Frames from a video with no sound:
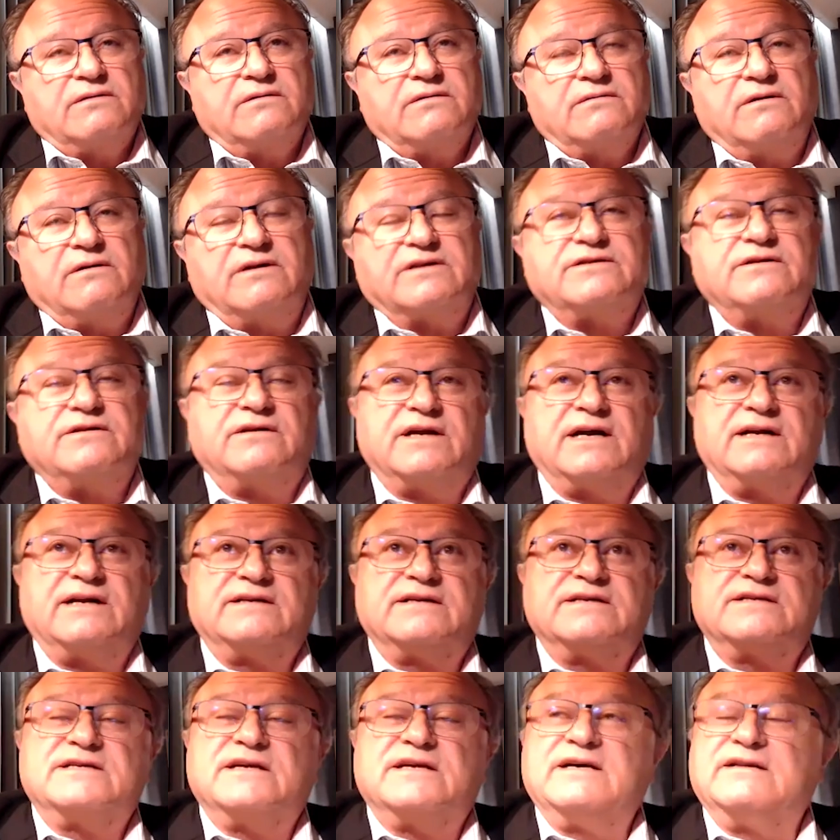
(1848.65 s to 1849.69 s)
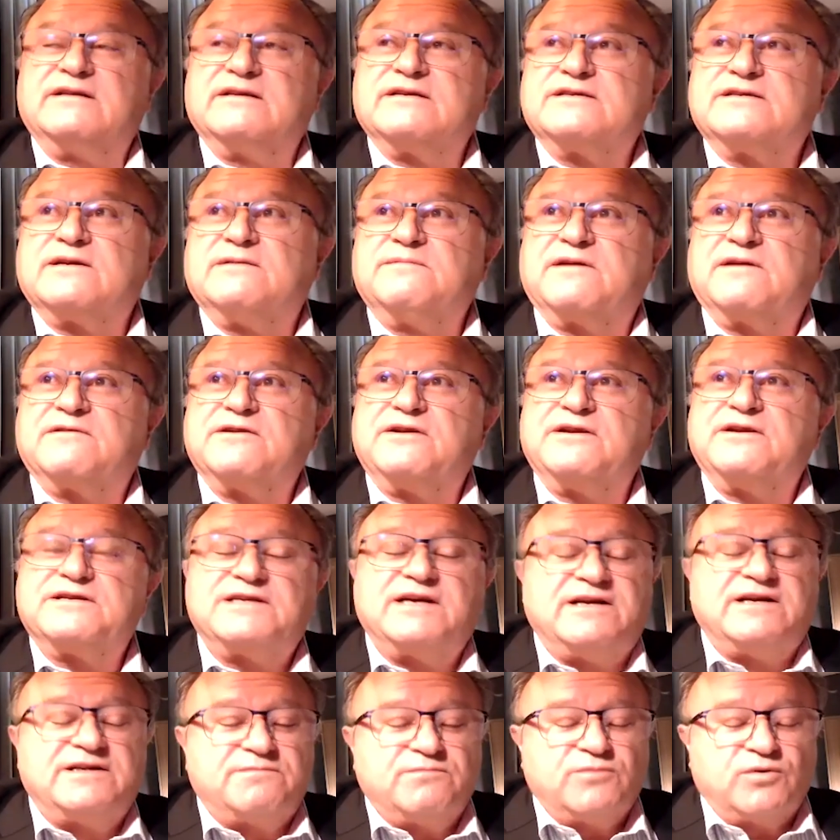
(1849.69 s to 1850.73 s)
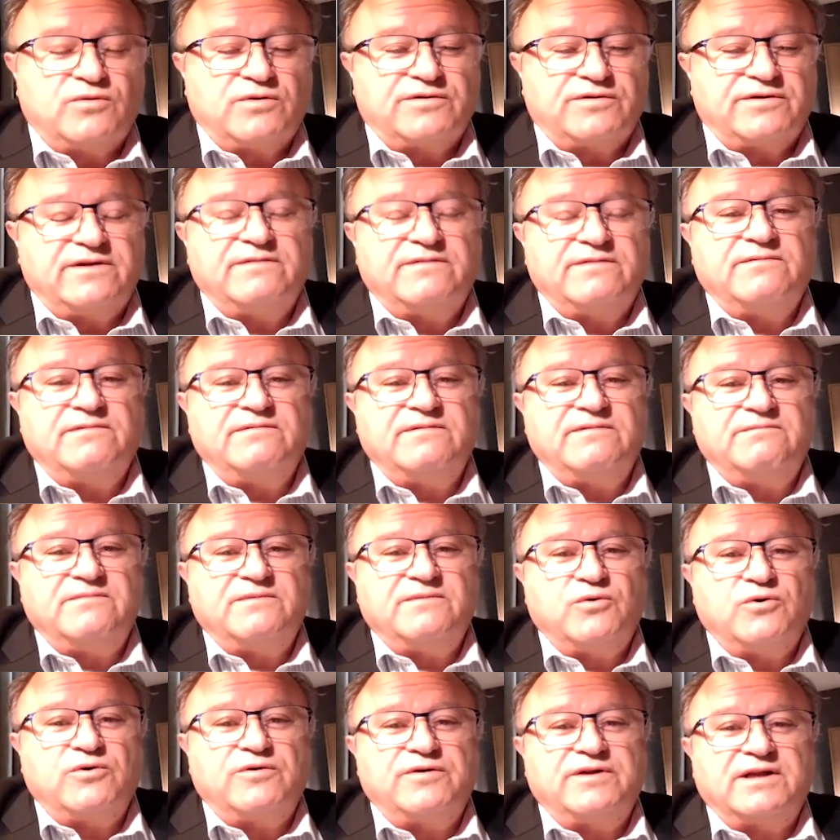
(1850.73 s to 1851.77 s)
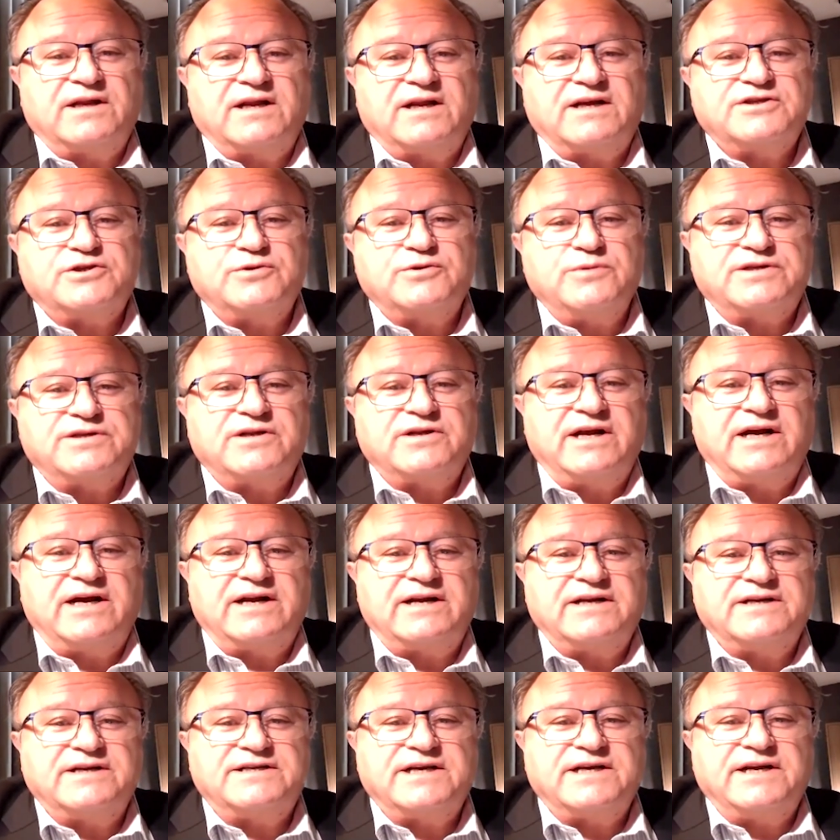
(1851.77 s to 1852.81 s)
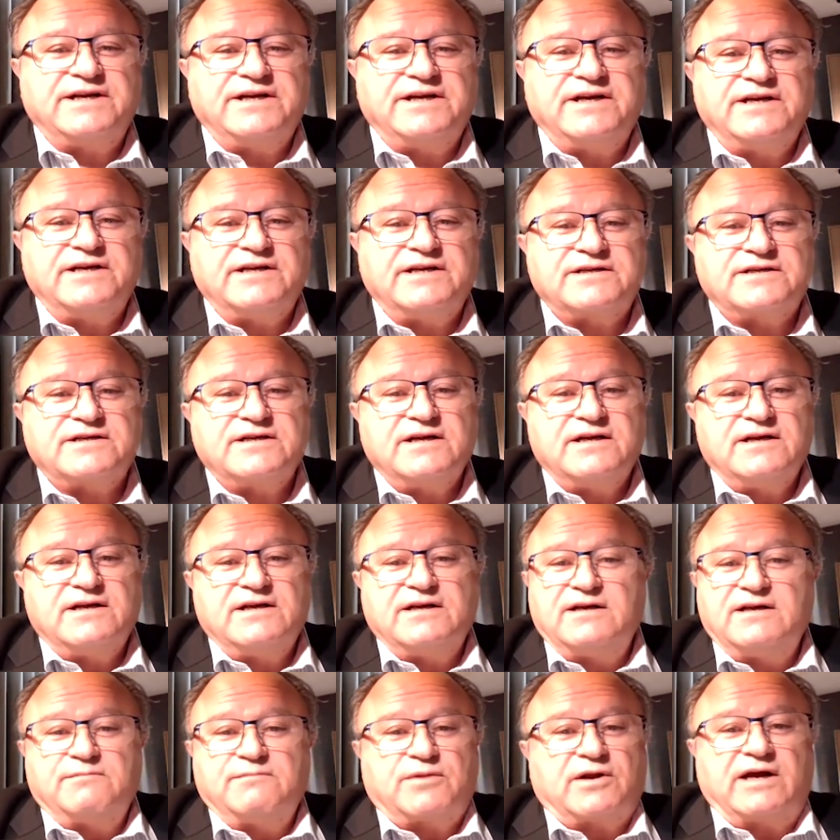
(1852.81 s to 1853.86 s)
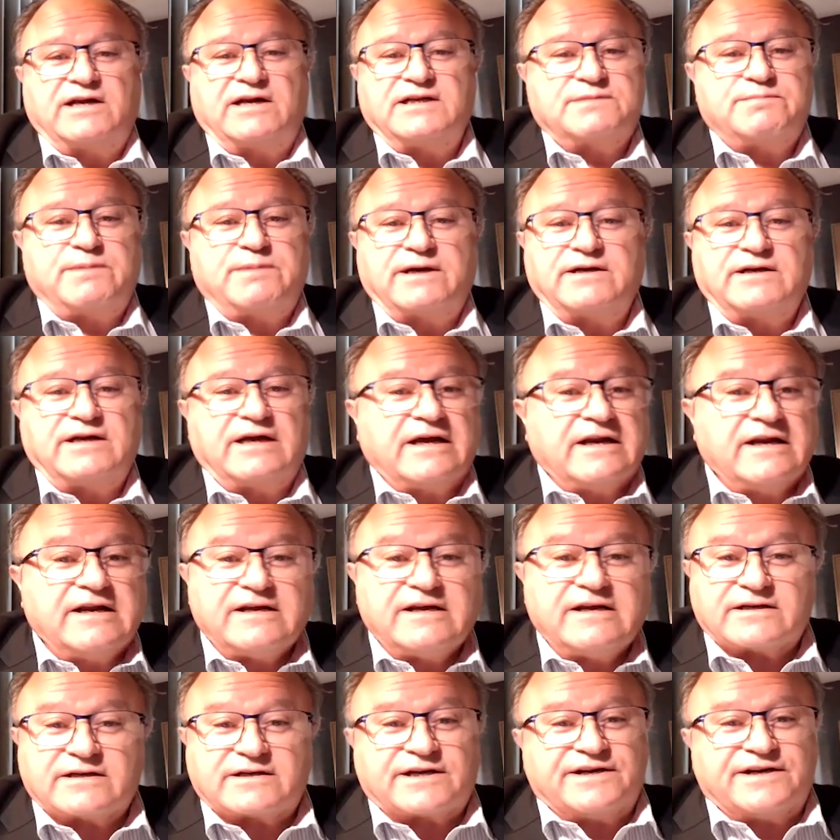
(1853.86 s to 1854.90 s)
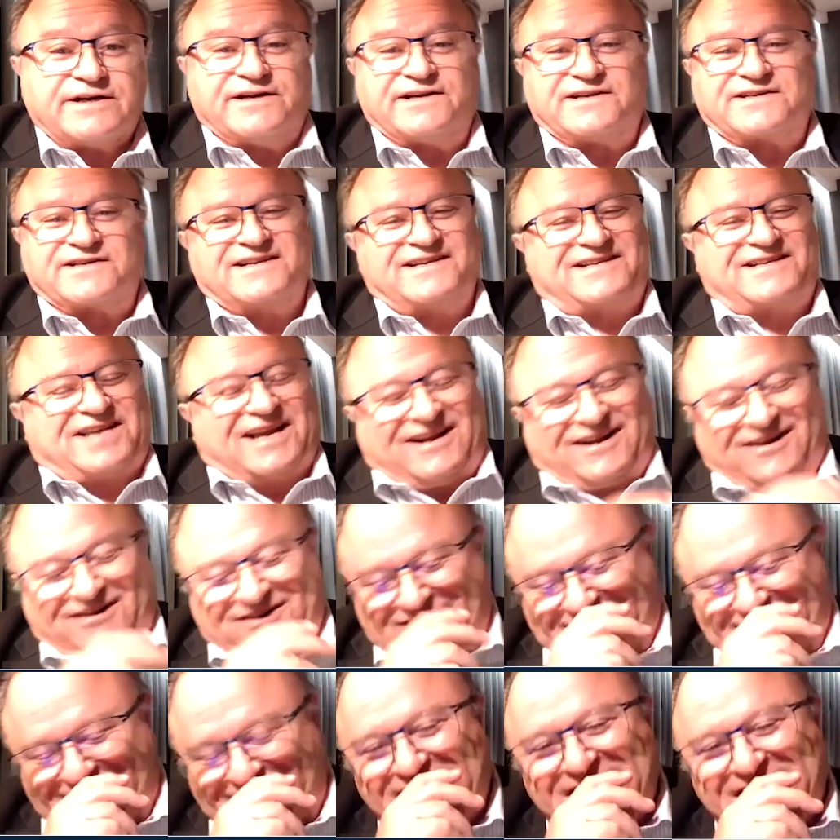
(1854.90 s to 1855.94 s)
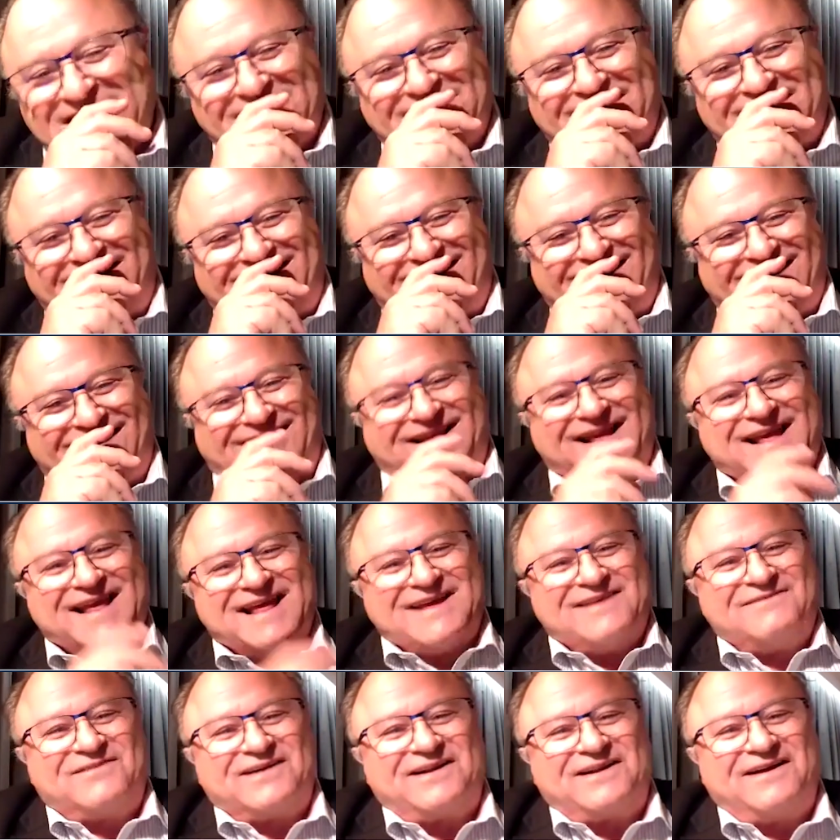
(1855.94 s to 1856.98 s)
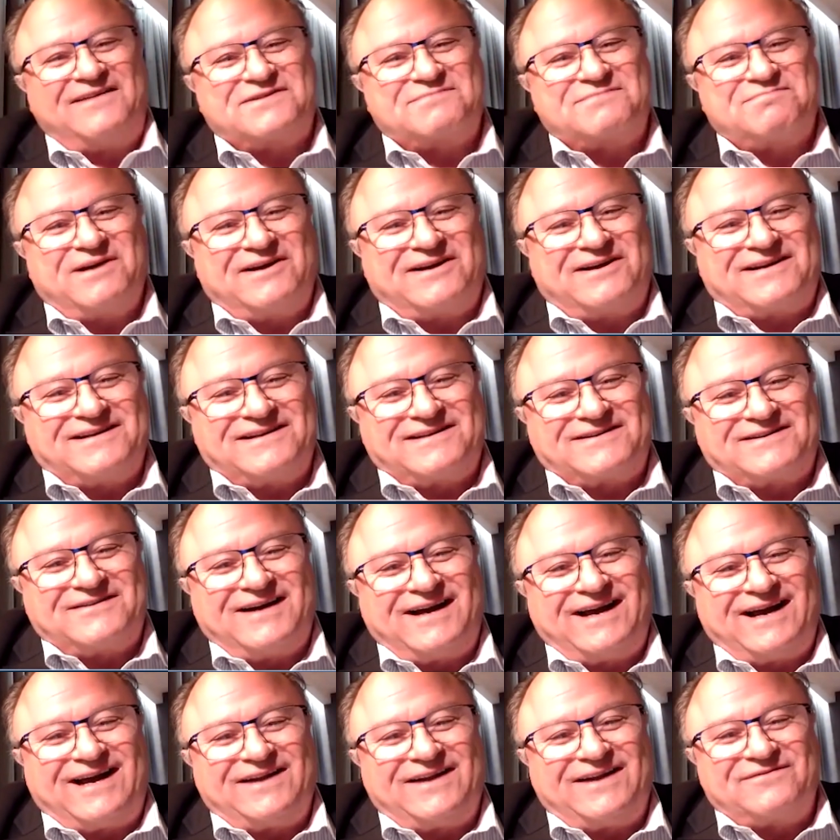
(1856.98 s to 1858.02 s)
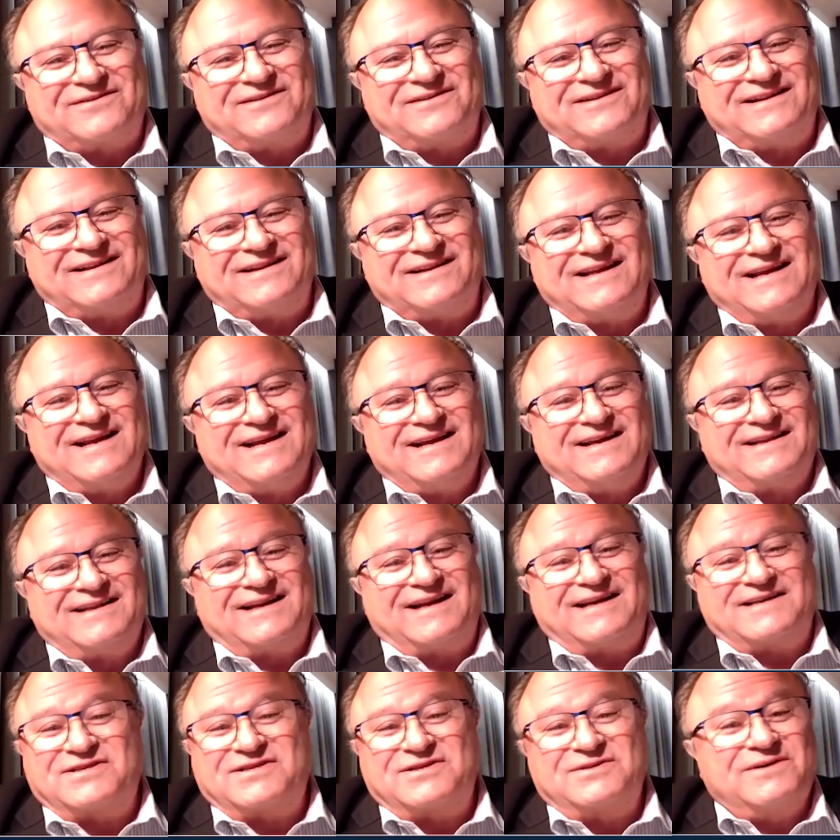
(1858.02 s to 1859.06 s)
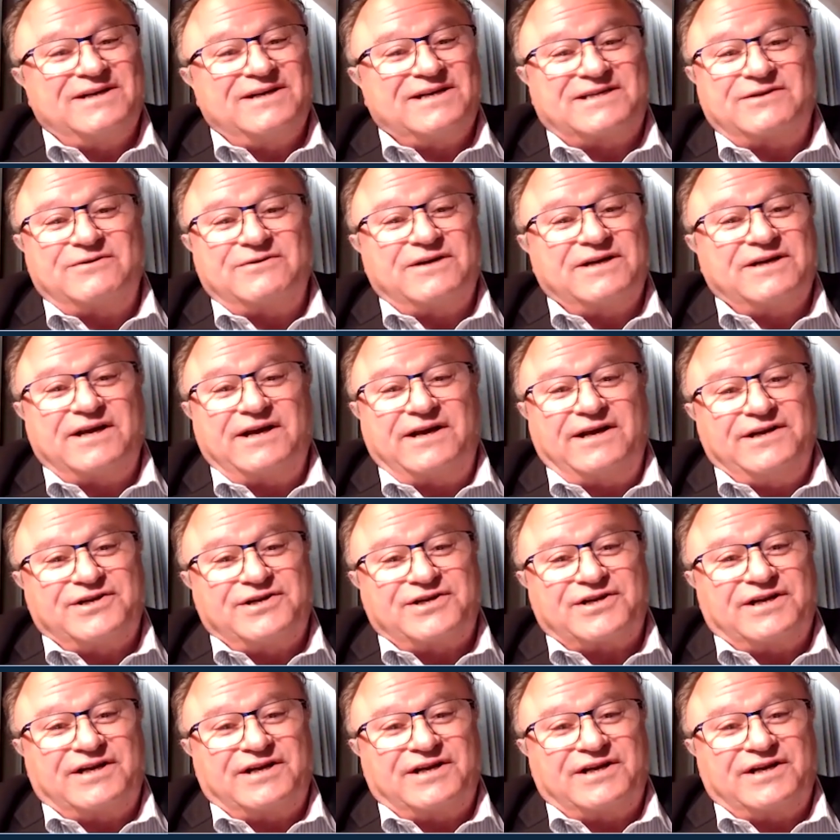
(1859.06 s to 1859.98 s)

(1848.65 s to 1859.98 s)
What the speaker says: Well, it's not hard to say this. I'm going to say more in the last 2 weeks than I had in 10 years, but I hadn't spoken to any in 10 years. So, but I've spoken to a handful in the last 2 weeks. They're engaging.